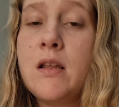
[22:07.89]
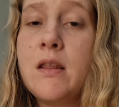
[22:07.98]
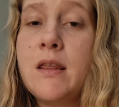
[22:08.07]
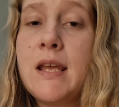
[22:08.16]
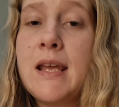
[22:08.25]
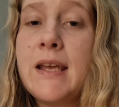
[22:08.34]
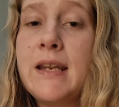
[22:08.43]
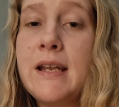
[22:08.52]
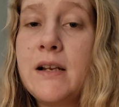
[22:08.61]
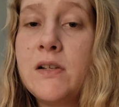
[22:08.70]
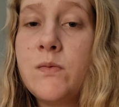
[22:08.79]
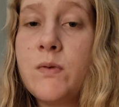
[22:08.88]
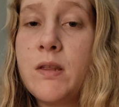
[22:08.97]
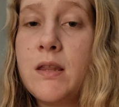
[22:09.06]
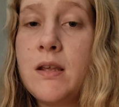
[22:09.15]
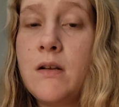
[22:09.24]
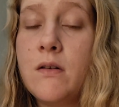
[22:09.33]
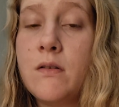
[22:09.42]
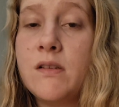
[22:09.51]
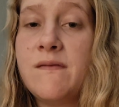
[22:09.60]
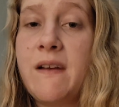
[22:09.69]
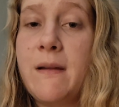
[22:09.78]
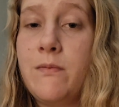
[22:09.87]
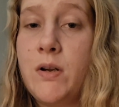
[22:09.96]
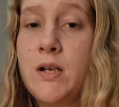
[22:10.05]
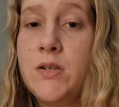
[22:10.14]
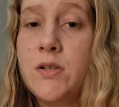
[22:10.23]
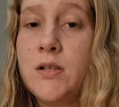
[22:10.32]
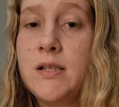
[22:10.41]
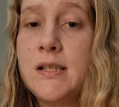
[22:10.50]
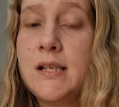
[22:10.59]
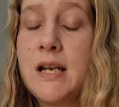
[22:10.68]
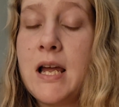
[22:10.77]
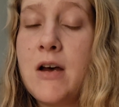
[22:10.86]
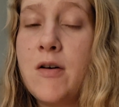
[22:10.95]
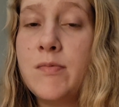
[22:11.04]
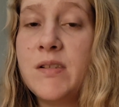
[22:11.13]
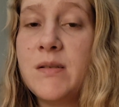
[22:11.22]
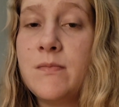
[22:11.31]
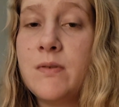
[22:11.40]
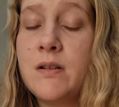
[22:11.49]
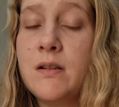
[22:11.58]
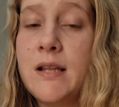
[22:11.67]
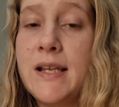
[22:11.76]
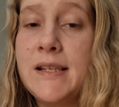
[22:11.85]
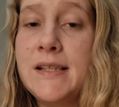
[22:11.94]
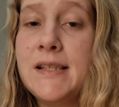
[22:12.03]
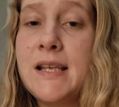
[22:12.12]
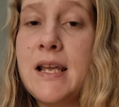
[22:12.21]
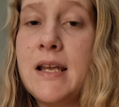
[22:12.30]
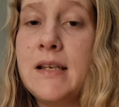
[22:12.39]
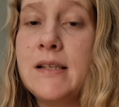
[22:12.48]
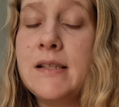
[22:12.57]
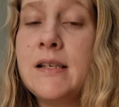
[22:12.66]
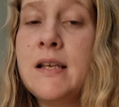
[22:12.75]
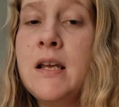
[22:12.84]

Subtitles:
they connect with the earth's vibrations, and it helps them cleanse and